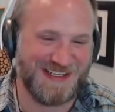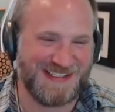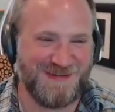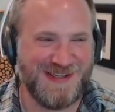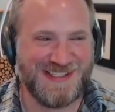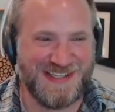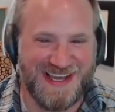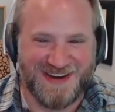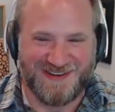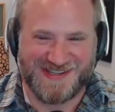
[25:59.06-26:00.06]
to say,
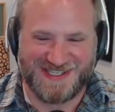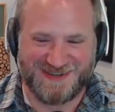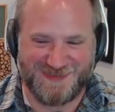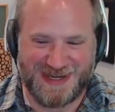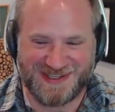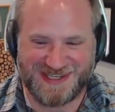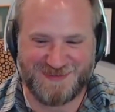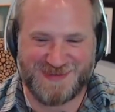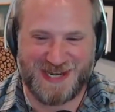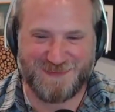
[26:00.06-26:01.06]
wasn't it about the
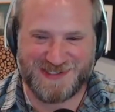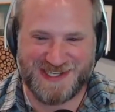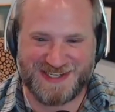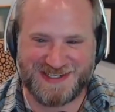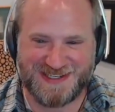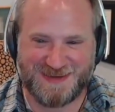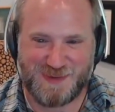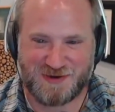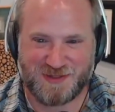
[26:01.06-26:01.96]
same shape as that Model